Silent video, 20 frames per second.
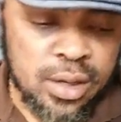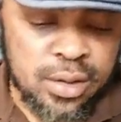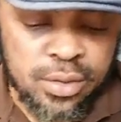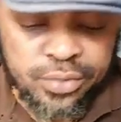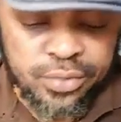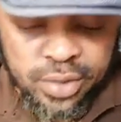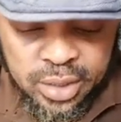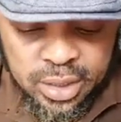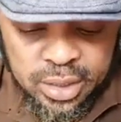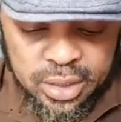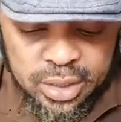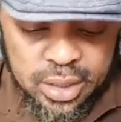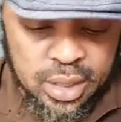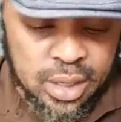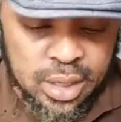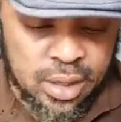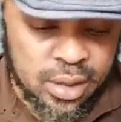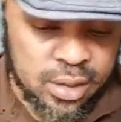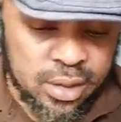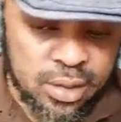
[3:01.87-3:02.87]
really
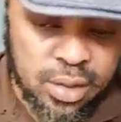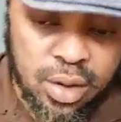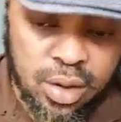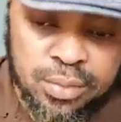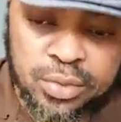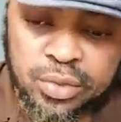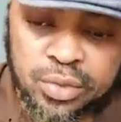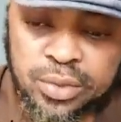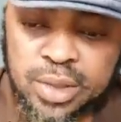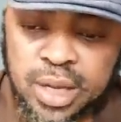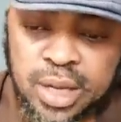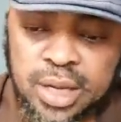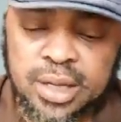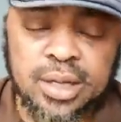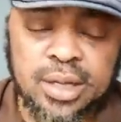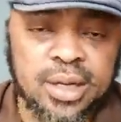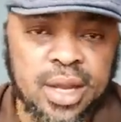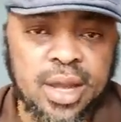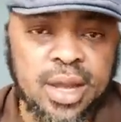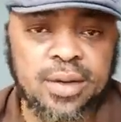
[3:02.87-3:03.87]
come together
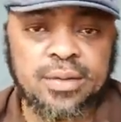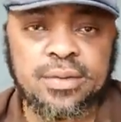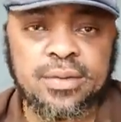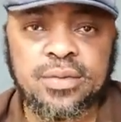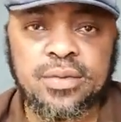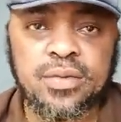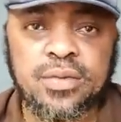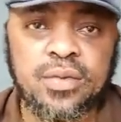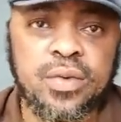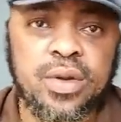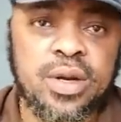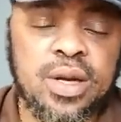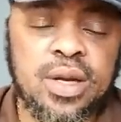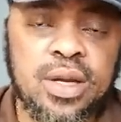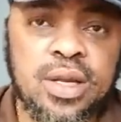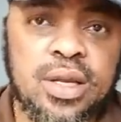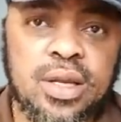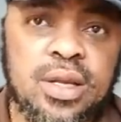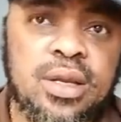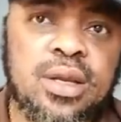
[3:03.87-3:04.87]
now. We
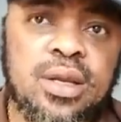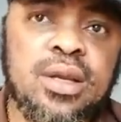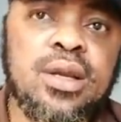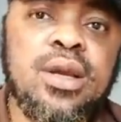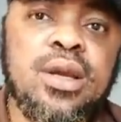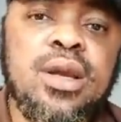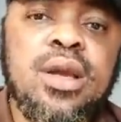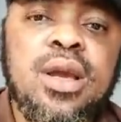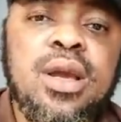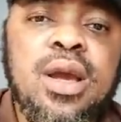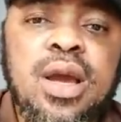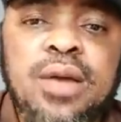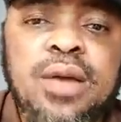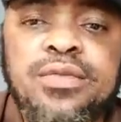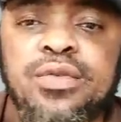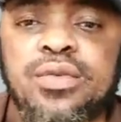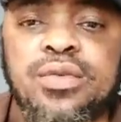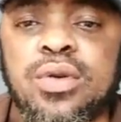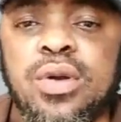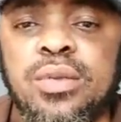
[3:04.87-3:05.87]
really have
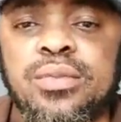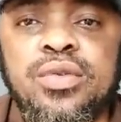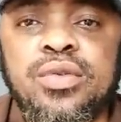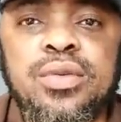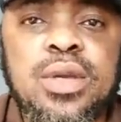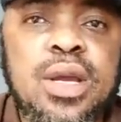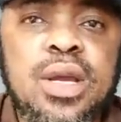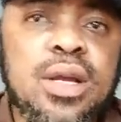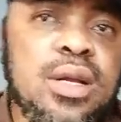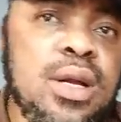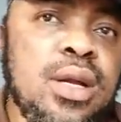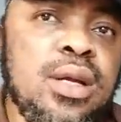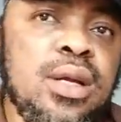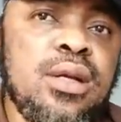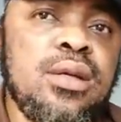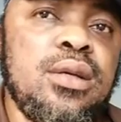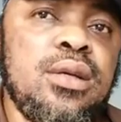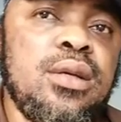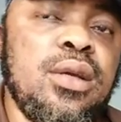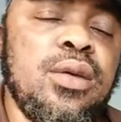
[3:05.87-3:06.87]
to come together
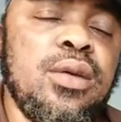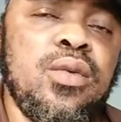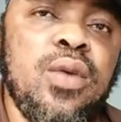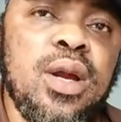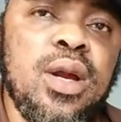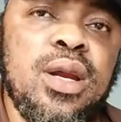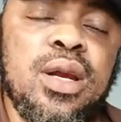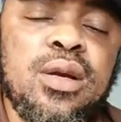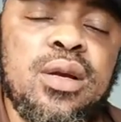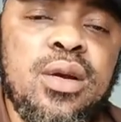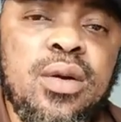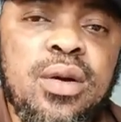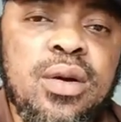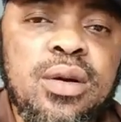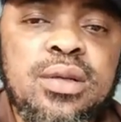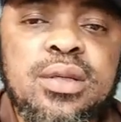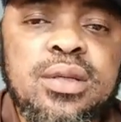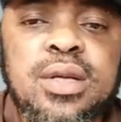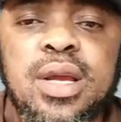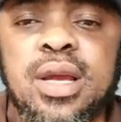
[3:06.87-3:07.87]
in one
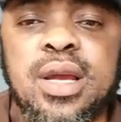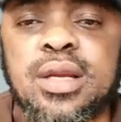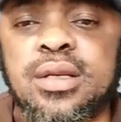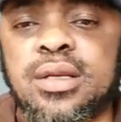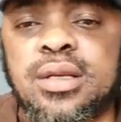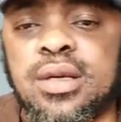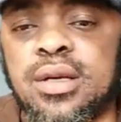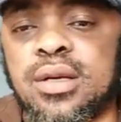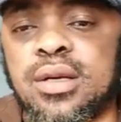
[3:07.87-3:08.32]
accord, and